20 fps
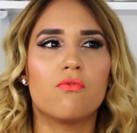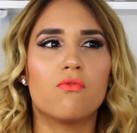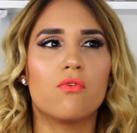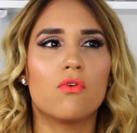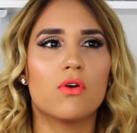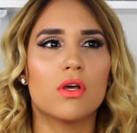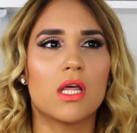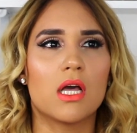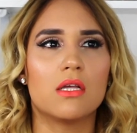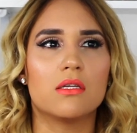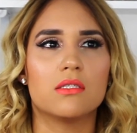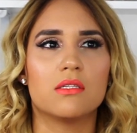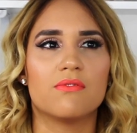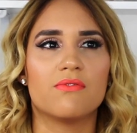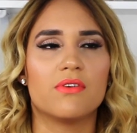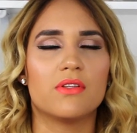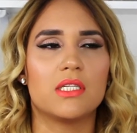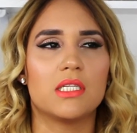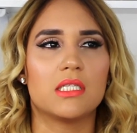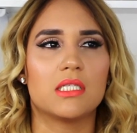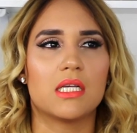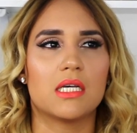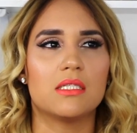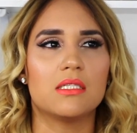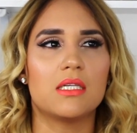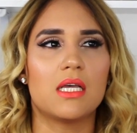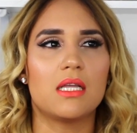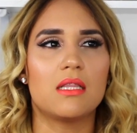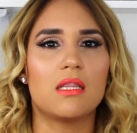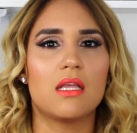
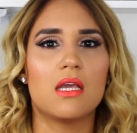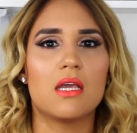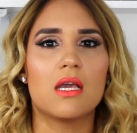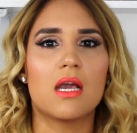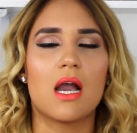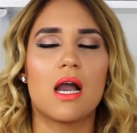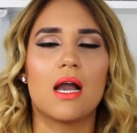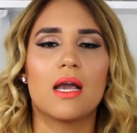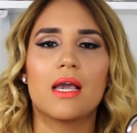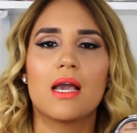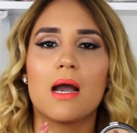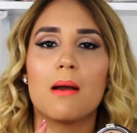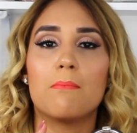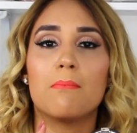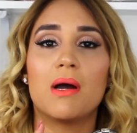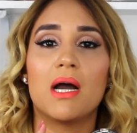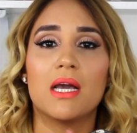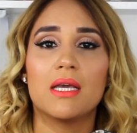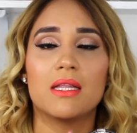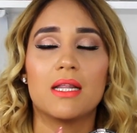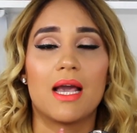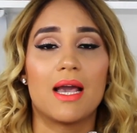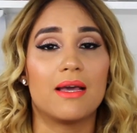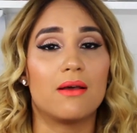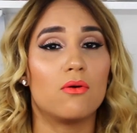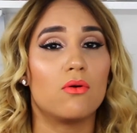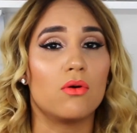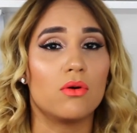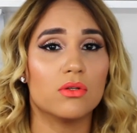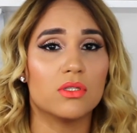$4.50, I think. I got mine
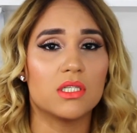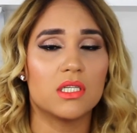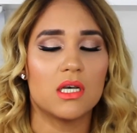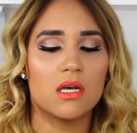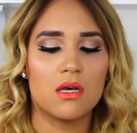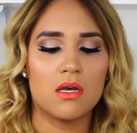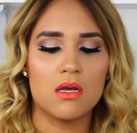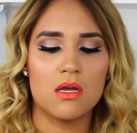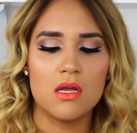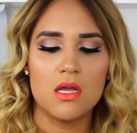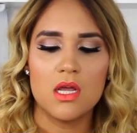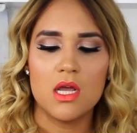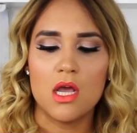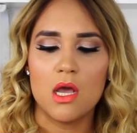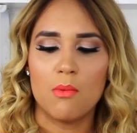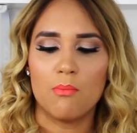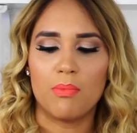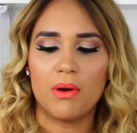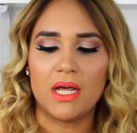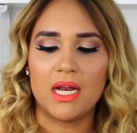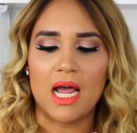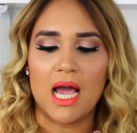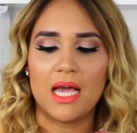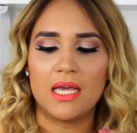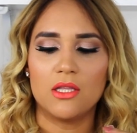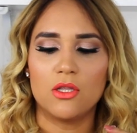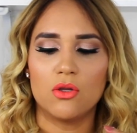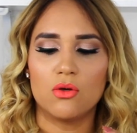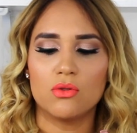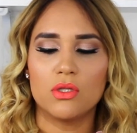at Ulta, but
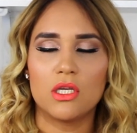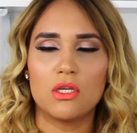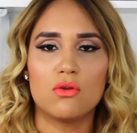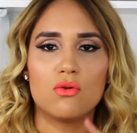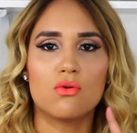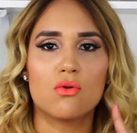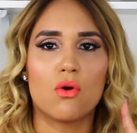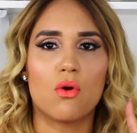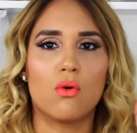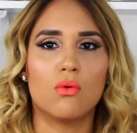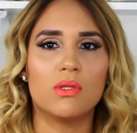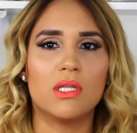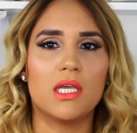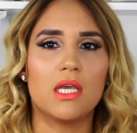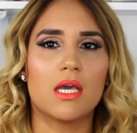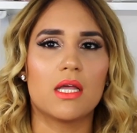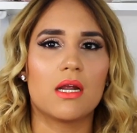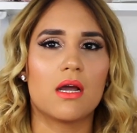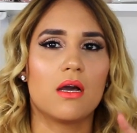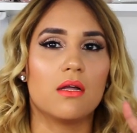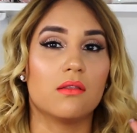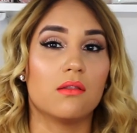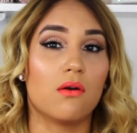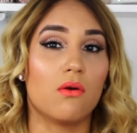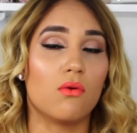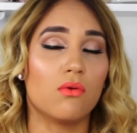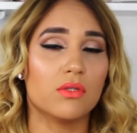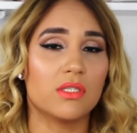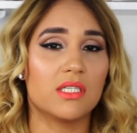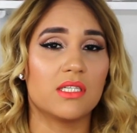I know that you can only get it on the
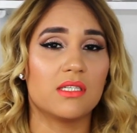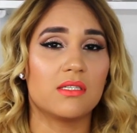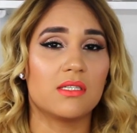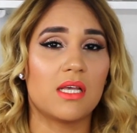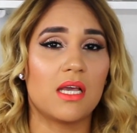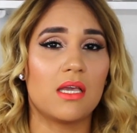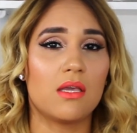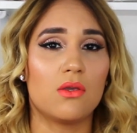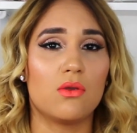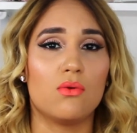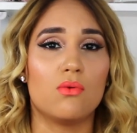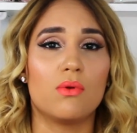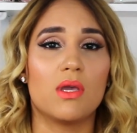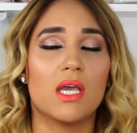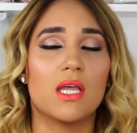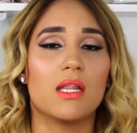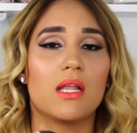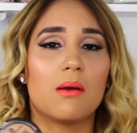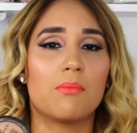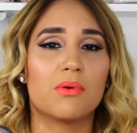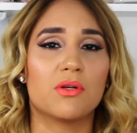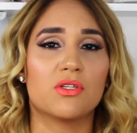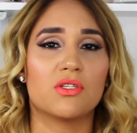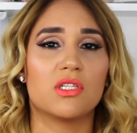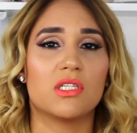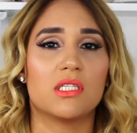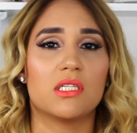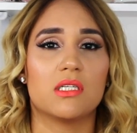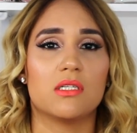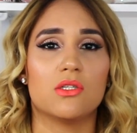Ulta site. You cannot
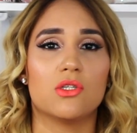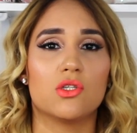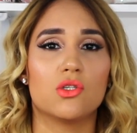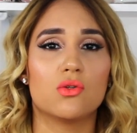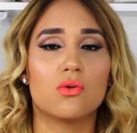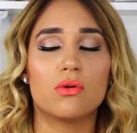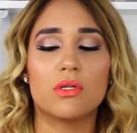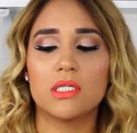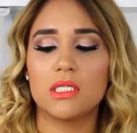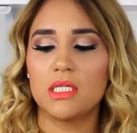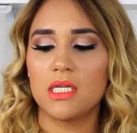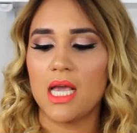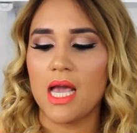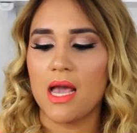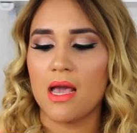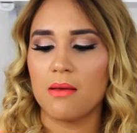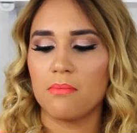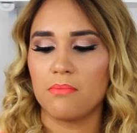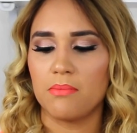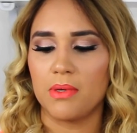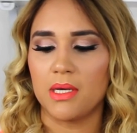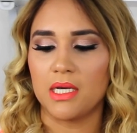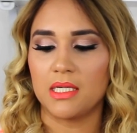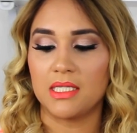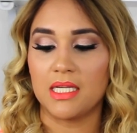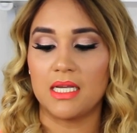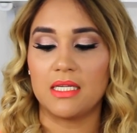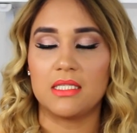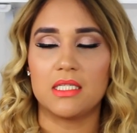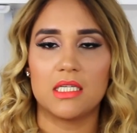purchase it in stores yet,
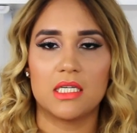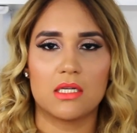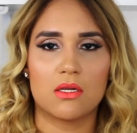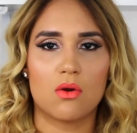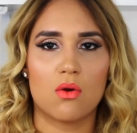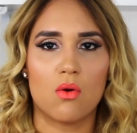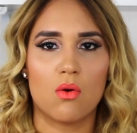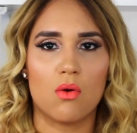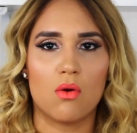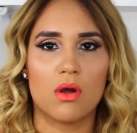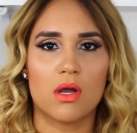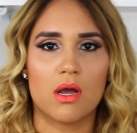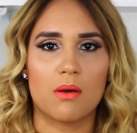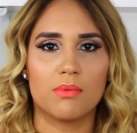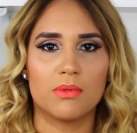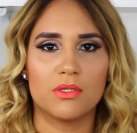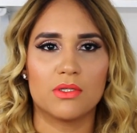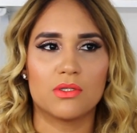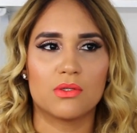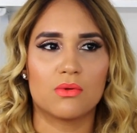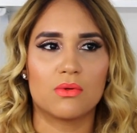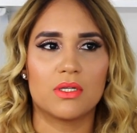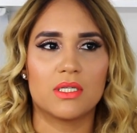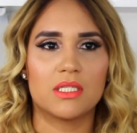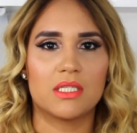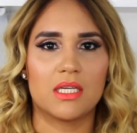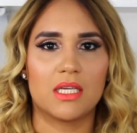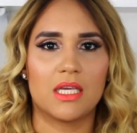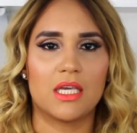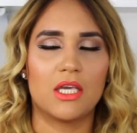because I did call a couple of
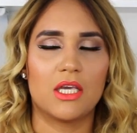stores in